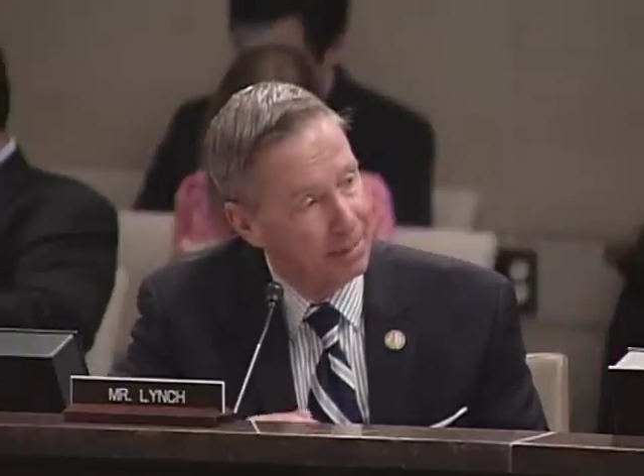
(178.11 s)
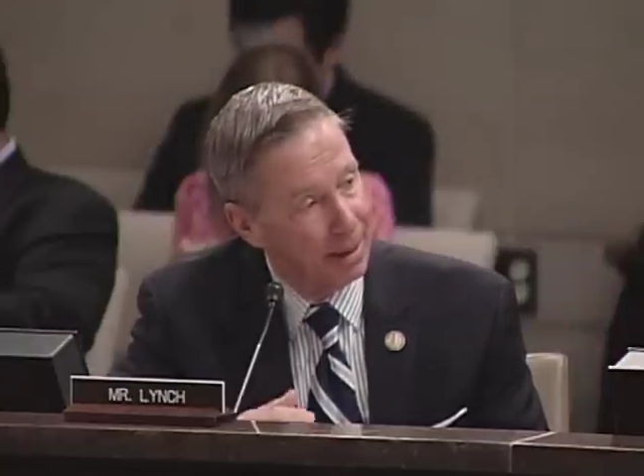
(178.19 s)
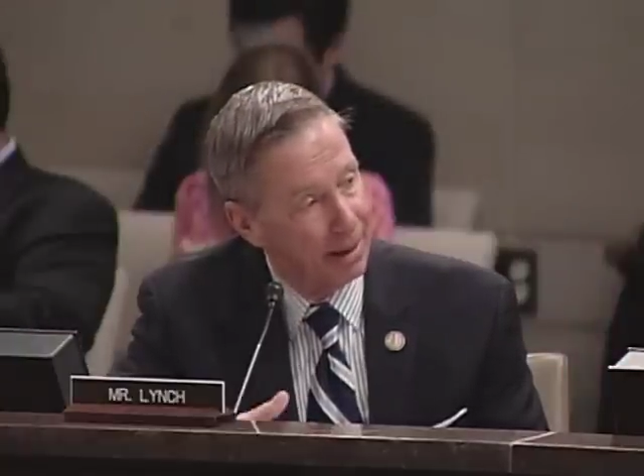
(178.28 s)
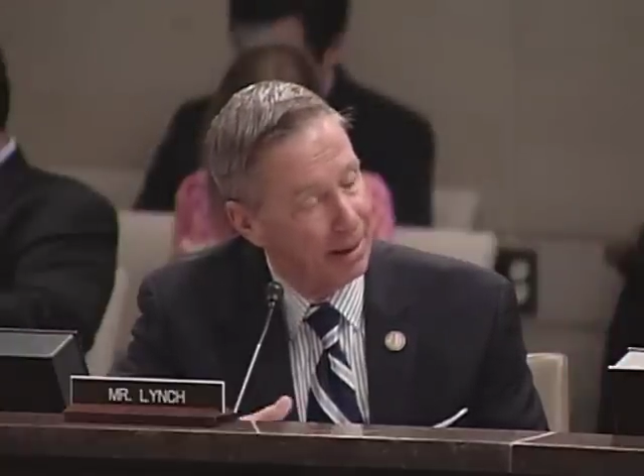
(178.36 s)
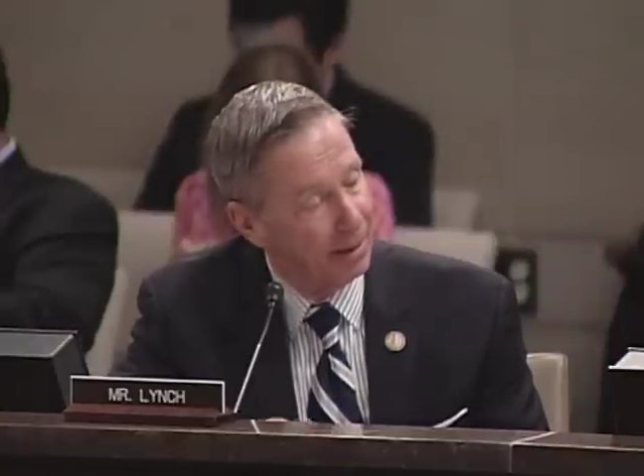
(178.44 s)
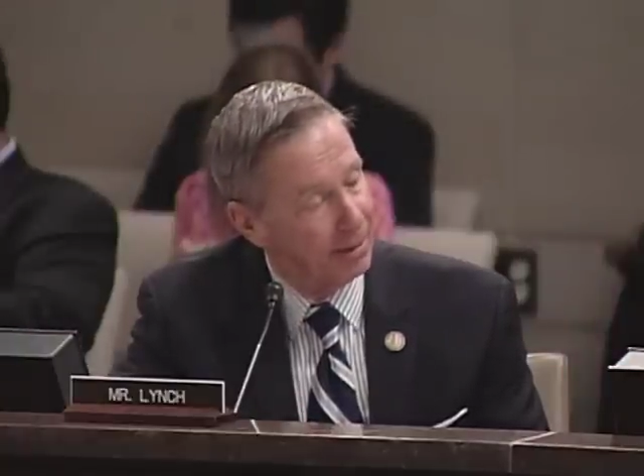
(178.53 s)

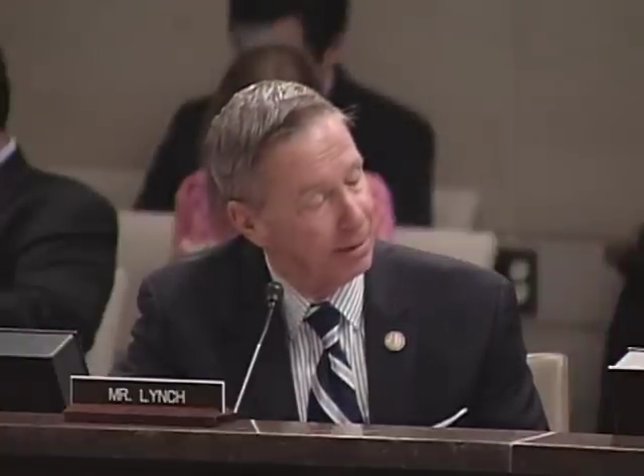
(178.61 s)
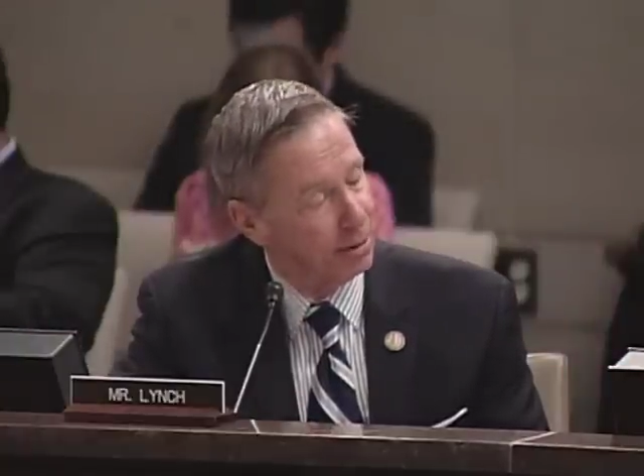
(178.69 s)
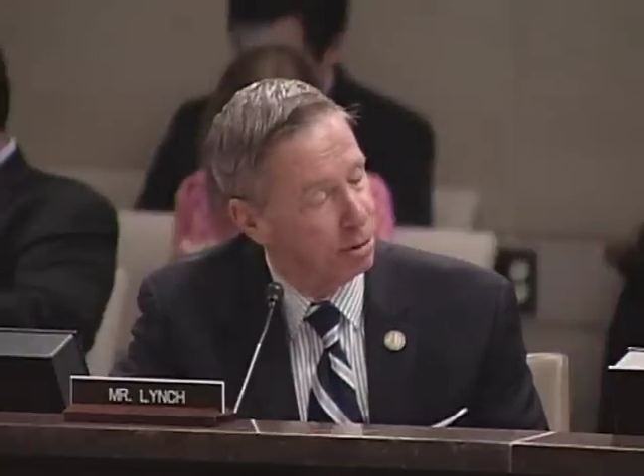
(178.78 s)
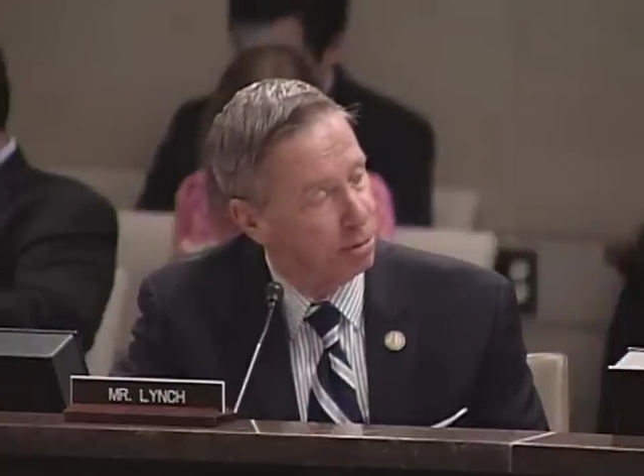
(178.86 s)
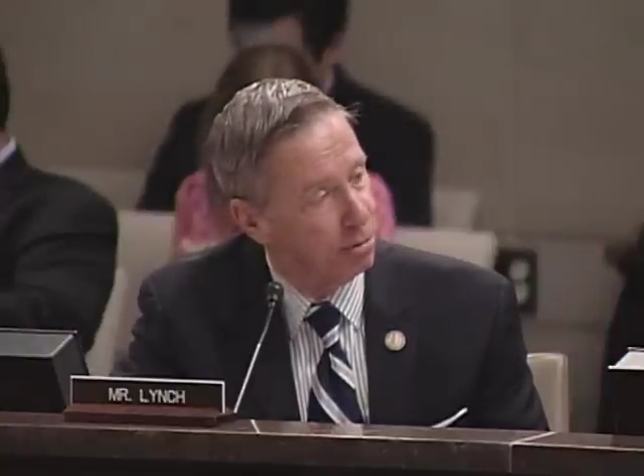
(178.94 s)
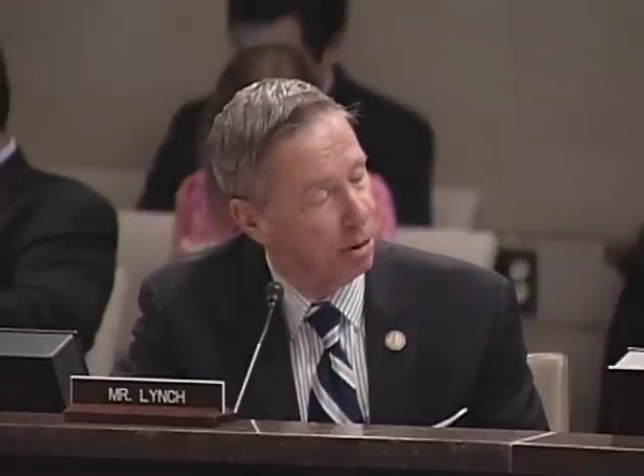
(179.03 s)
I think
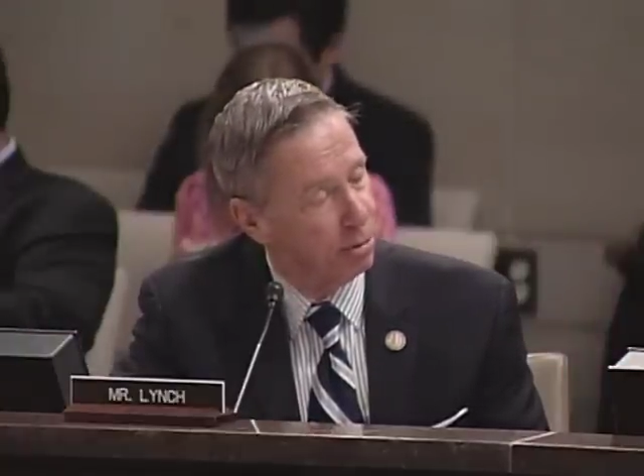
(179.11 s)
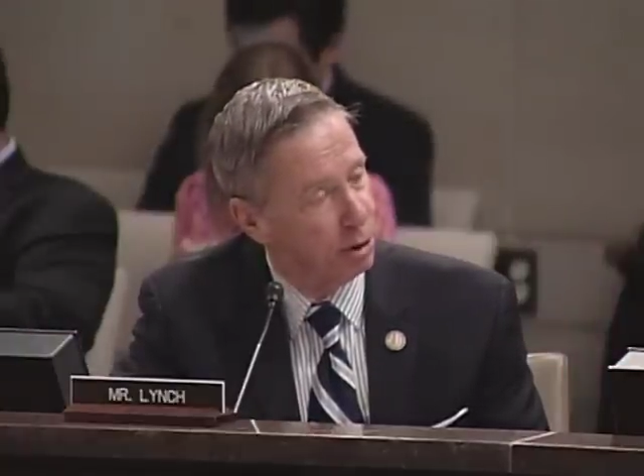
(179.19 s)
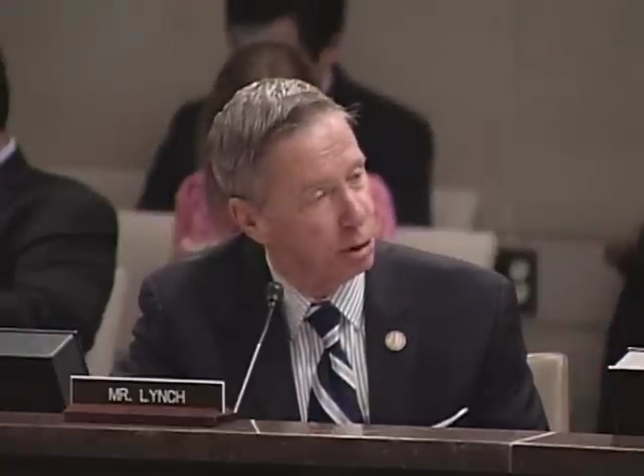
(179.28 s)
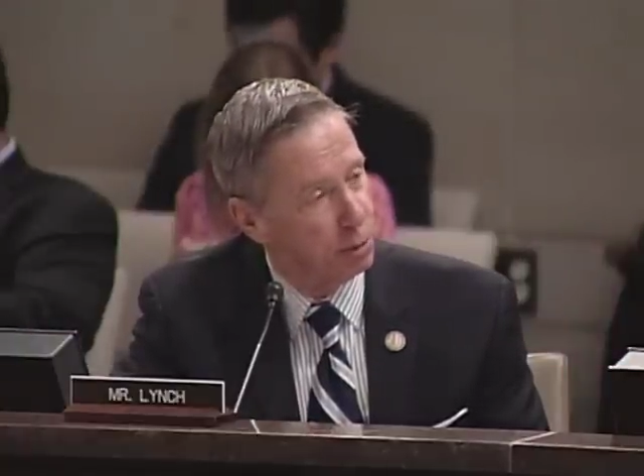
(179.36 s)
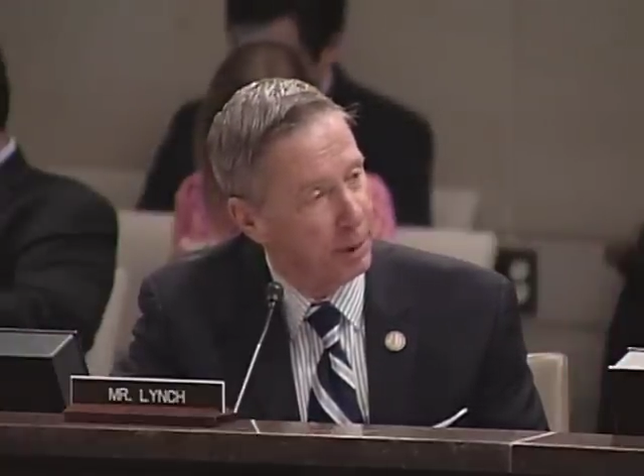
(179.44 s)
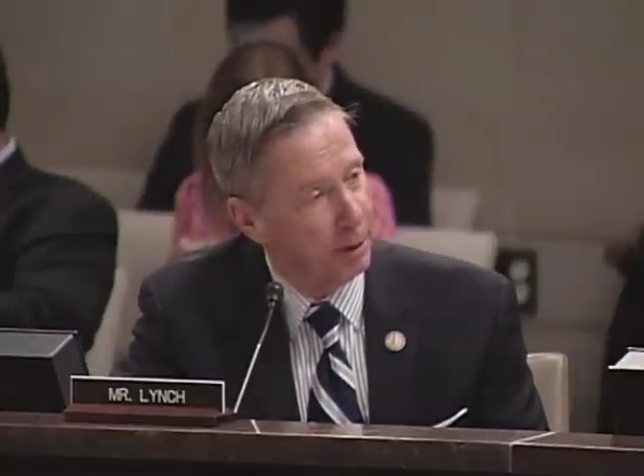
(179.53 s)
there's a
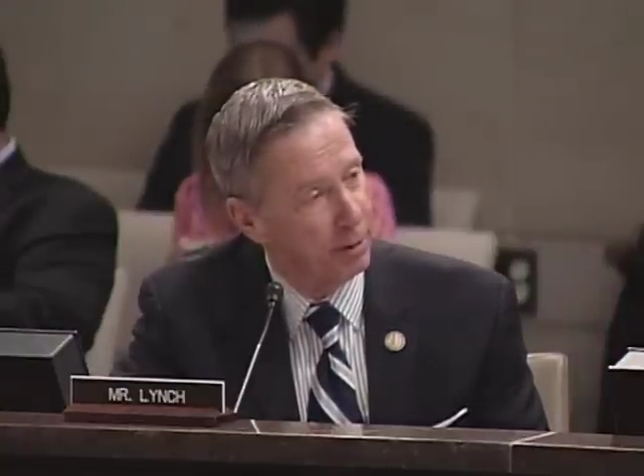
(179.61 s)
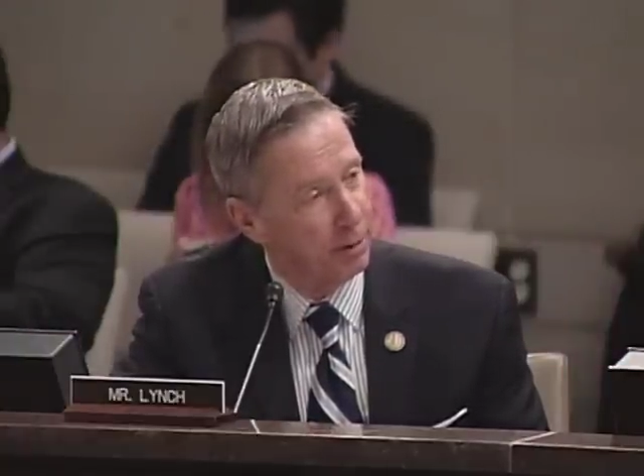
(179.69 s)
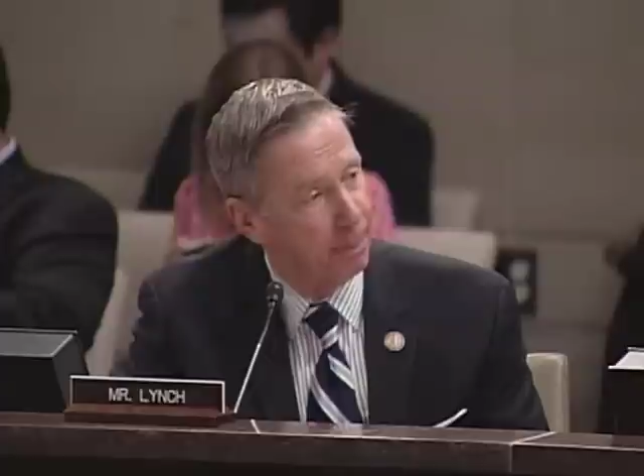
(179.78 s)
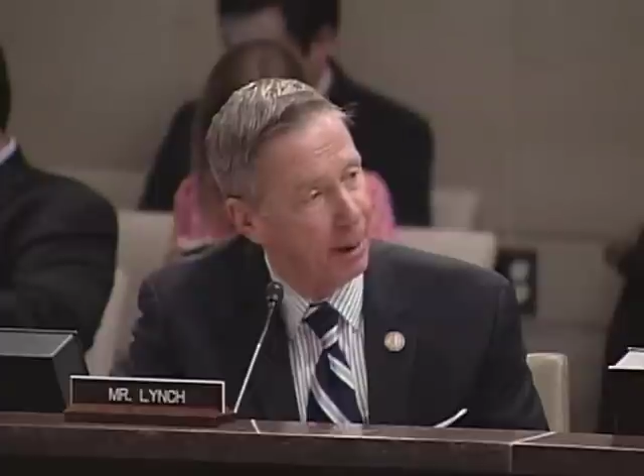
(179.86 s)
real spirit of